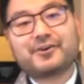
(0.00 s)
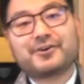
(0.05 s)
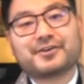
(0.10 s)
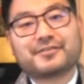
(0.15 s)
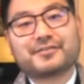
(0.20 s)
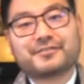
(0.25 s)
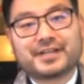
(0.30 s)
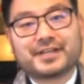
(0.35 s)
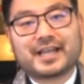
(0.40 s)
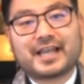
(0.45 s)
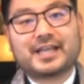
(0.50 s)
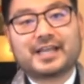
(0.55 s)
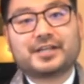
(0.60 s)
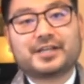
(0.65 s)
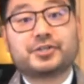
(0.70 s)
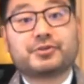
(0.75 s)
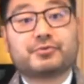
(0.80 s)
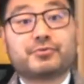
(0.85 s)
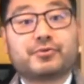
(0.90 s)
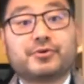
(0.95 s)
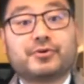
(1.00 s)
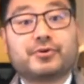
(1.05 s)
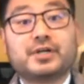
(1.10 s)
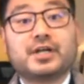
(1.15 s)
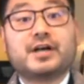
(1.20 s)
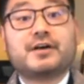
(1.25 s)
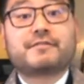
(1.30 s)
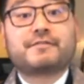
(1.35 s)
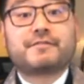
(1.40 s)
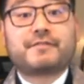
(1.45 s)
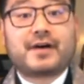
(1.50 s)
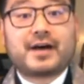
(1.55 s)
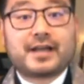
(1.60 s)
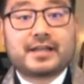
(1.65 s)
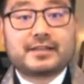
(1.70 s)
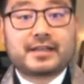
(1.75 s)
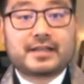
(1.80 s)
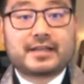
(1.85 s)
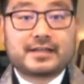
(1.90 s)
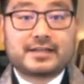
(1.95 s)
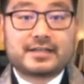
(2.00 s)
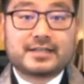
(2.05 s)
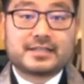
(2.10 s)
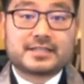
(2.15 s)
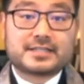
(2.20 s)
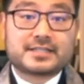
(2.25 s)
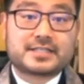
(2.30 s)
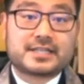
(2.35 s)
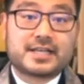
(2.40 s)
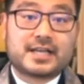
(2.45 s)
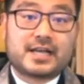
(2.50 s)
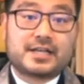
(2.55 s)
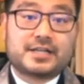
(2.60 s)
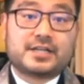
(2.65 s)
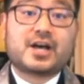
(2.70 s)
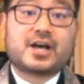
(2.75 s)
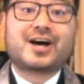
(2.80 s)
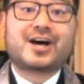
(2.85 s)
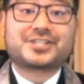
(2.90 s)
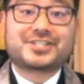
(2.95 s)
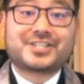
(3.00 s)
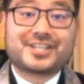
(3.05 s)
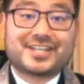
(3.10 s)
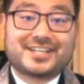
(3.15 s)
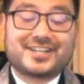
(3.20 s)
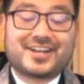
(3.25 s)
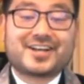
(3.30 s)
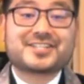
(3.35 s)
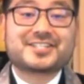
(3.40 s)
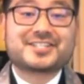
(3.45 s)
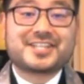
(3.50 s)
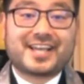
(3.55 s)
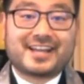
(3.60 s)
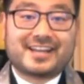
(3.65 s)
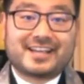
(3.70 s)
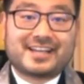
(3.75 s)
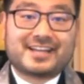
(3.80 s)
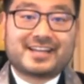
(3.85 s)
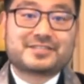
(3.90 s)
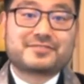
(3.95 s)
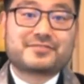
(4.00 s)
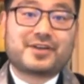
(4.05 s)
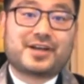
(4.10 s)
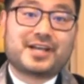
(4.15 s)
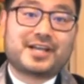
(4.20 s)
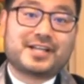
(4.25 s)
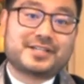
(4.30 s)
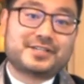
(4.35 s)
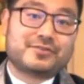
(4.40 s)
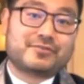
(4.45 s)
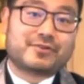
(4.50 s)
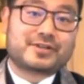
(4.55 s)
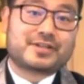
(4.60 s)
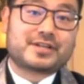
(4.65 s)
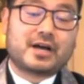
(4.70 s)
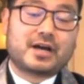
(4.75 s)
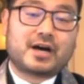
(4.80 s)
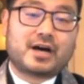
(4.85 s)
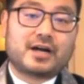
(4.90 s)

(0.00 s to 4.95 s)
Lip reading: of it, and you will find that it is nauseating, and it's you're